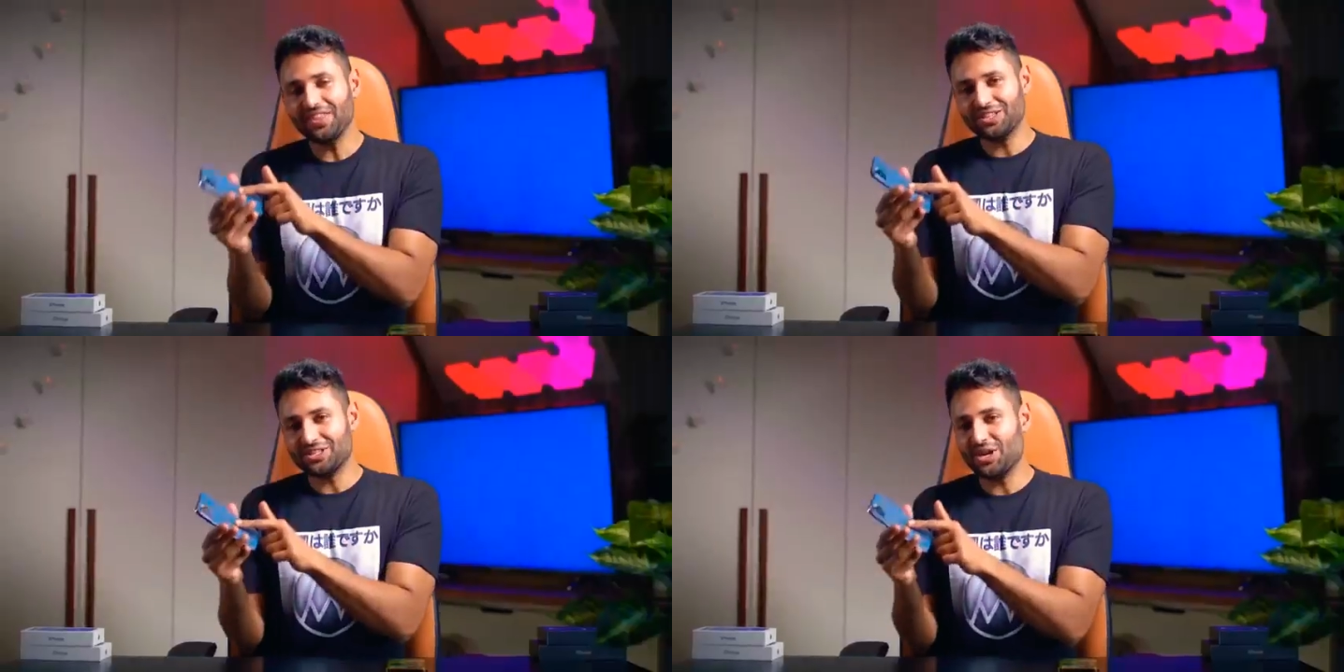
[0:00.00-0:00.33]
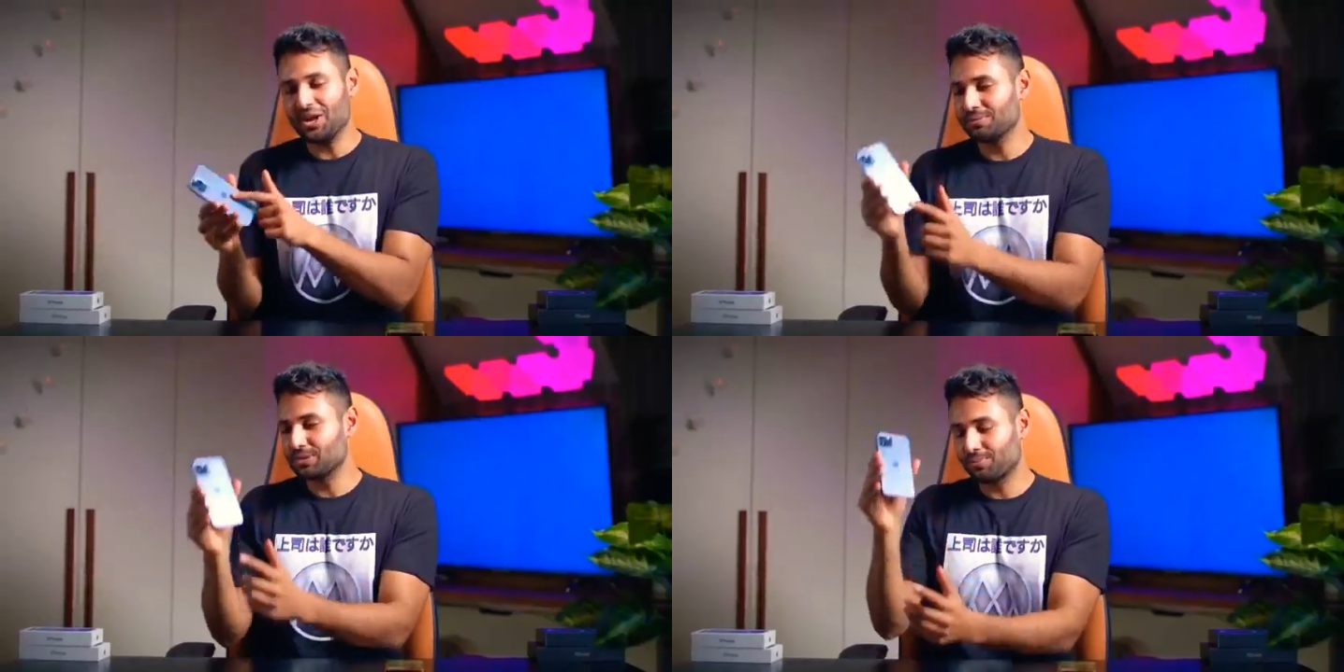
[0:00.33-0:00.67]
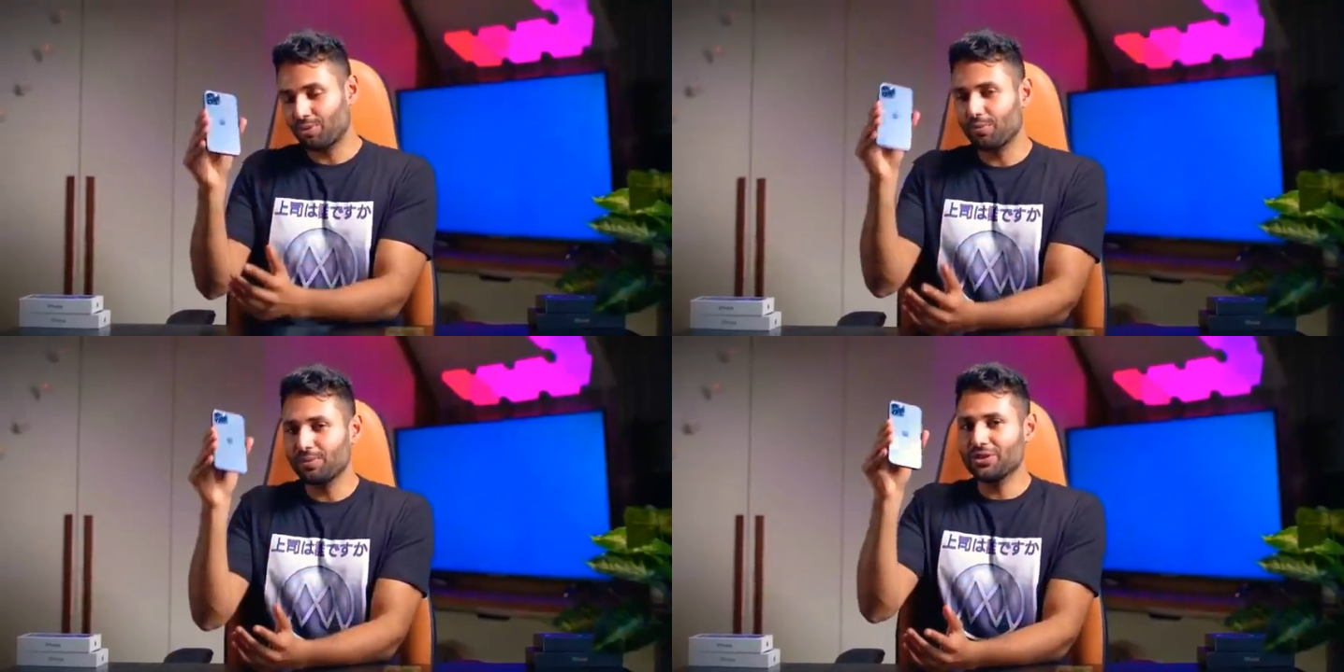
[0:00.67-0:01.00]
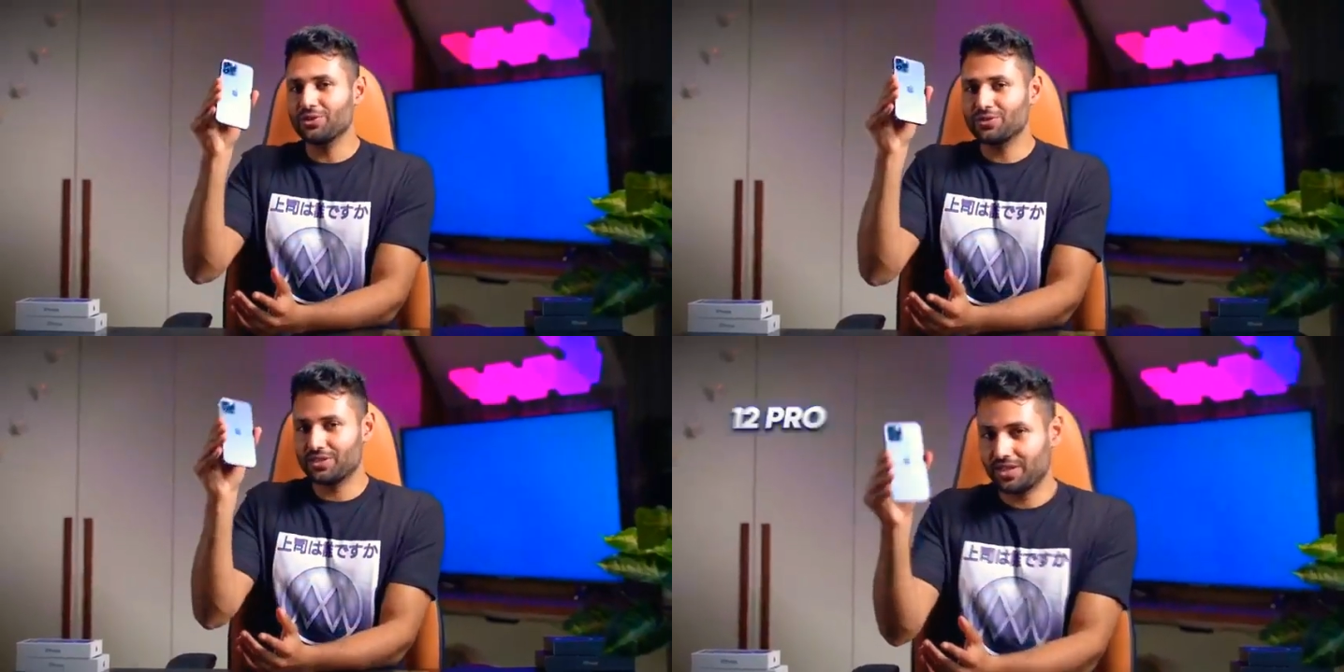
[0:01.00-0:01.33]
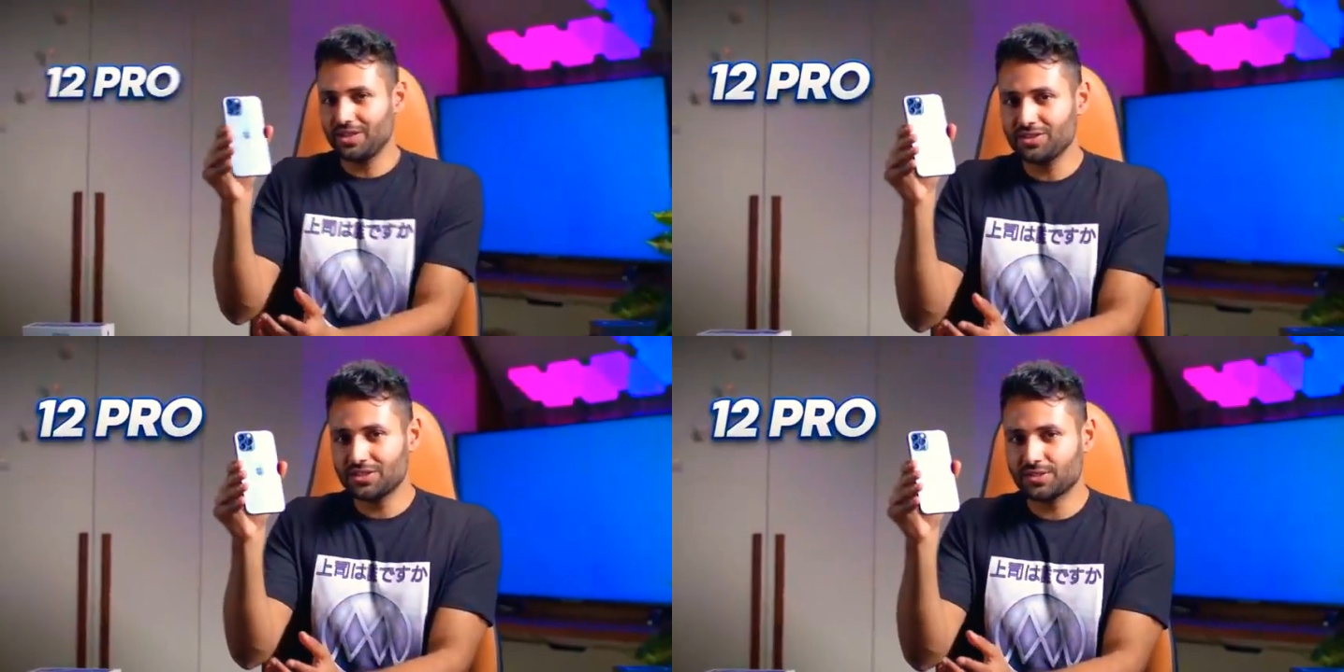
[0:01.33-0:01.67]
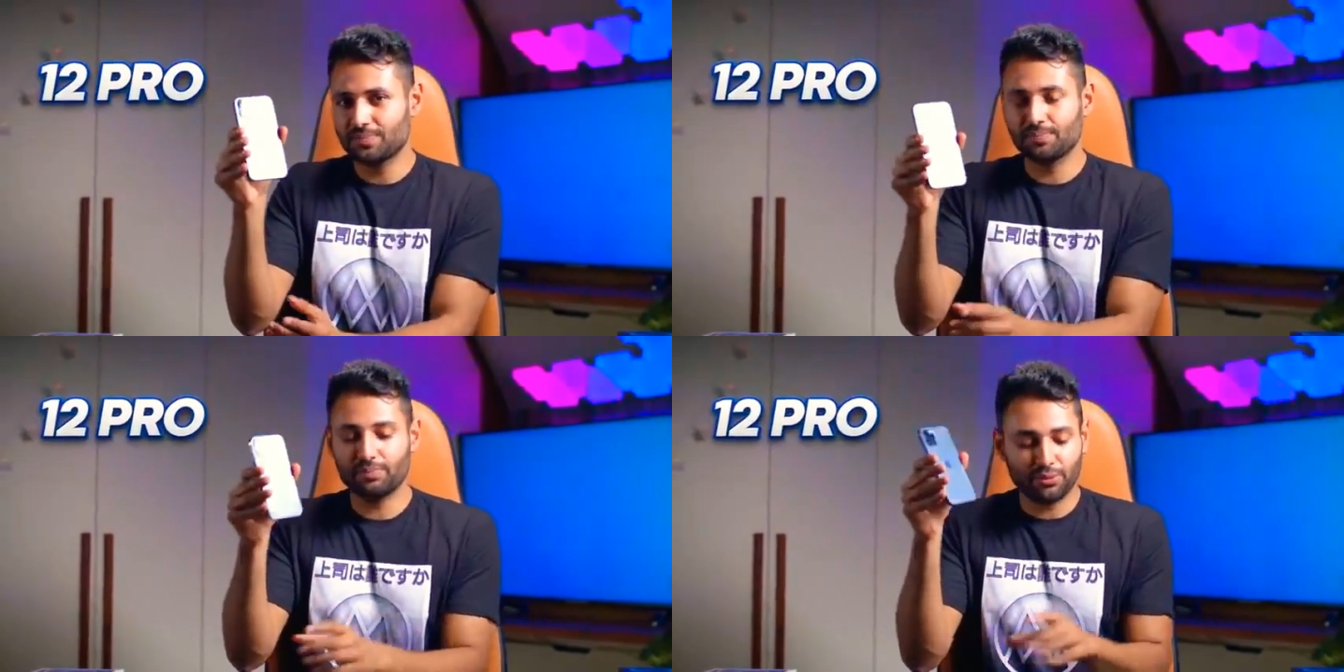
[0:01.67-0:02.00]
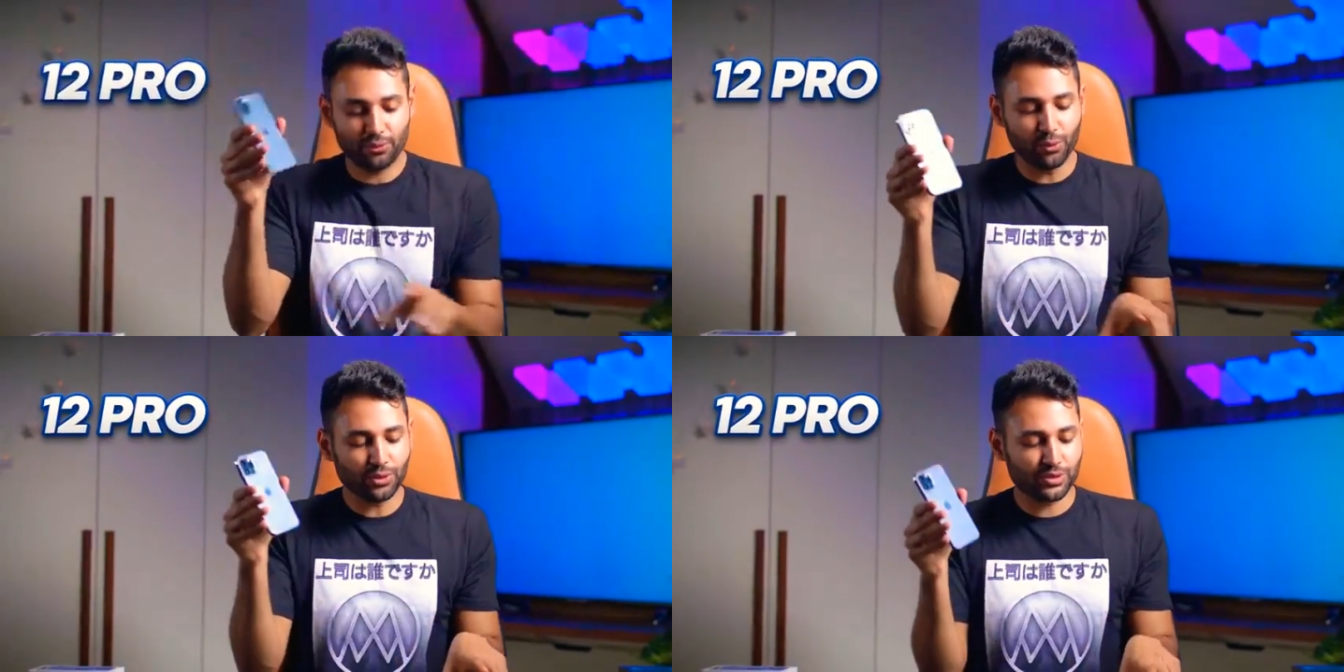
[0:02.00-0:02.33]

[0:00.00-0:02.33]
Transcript: that time to properly use this before